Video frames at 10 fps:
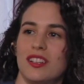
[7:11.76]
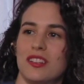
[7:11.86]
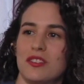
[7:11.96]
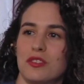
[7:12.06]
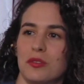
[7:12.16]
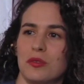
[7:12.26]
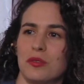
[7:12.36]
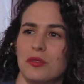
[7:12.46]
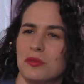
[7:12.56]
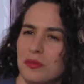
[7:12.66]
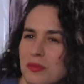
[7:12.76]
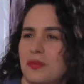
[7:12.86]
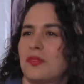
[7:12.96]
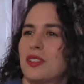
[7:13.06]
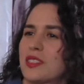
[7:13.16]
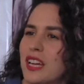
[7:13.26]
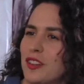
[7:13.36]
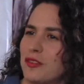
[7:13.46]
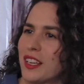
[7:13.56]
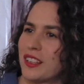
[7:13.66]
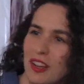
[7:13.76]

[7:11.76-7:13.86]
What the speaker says: So it's kind of like